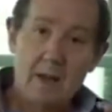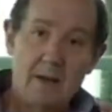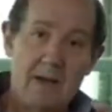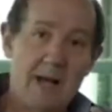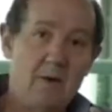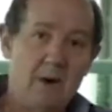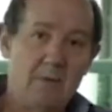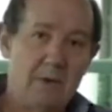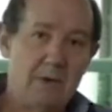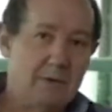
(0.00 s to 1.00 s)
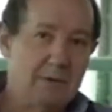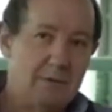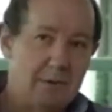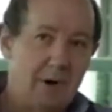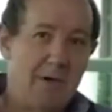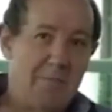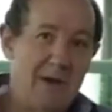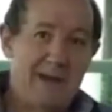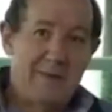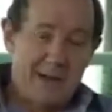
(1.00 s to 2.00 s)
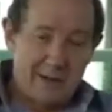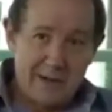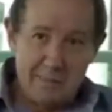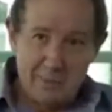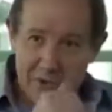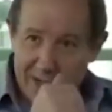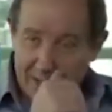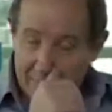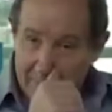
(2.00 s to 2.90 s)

Now I want you to hop back in that time machine.